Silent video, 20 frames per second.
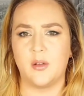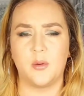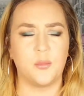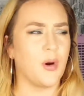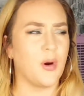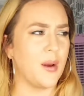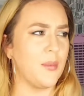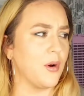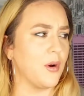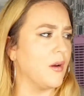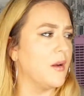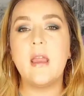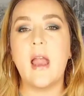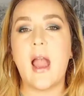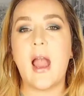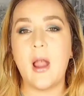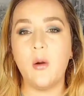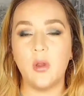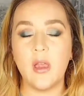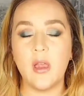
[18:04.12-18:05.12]
primer.
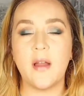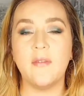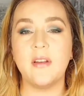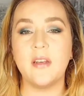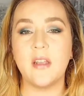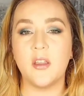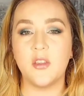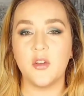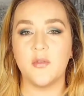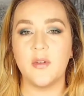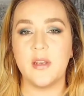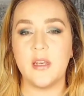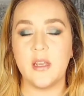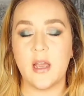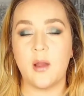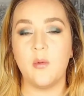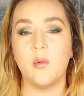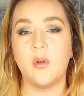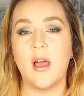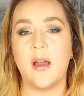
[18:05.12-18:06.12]
I will have another video.
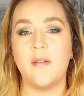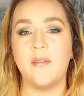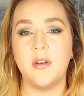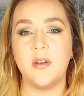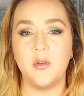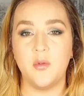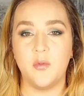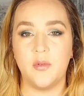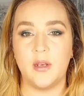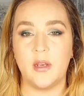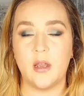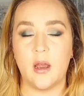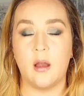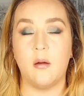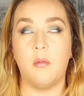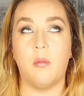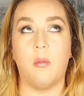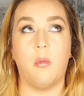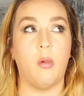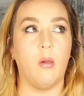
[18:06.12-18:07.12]
I will have a new video.
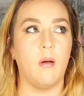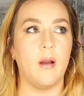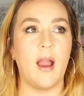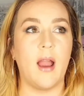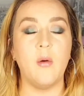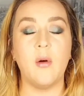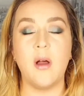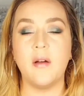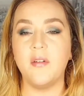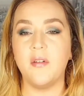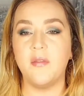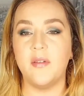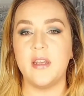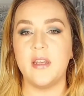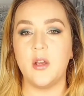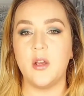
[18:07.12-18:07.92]
I will have a